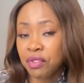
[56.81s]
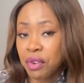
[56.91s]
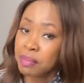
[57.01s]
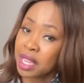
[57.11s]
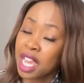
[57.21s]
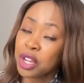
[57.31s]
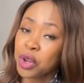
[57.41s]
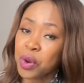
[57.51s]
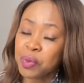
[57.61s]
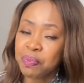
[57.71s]
from the
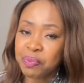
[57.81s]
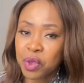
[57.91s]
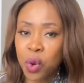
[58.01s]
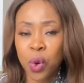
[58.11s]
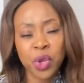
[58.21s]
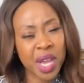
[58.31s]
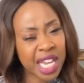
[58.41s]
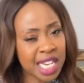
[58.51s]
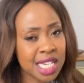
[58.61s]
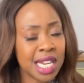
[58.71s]
get-go, or you're
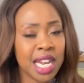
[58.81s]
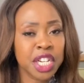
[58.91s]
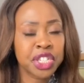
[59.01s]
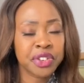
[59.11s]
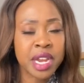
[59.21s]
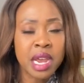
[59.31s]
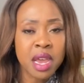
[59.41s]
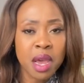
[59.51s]
into luxury,